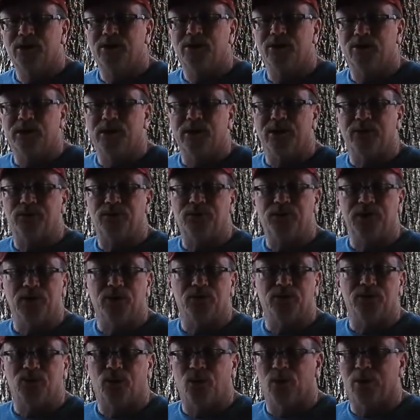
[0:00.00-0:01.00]
get a feel
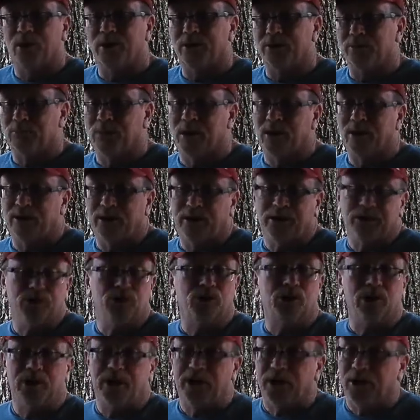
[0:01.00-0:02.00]
for it, and you
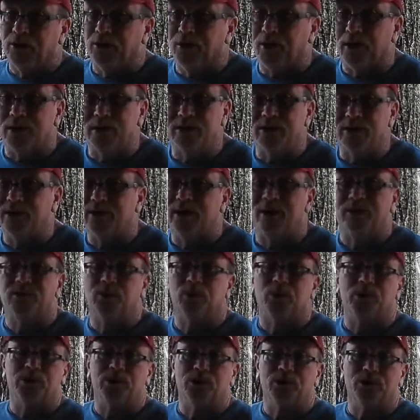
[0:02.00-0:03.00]
can hear it even
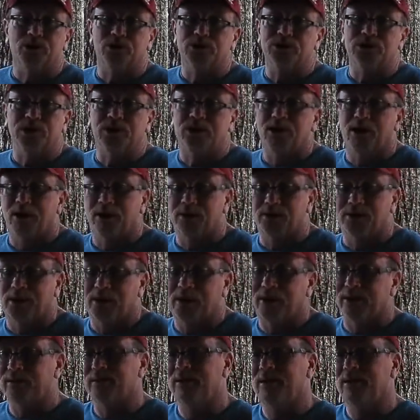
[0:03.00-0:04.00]
when you're losing contact,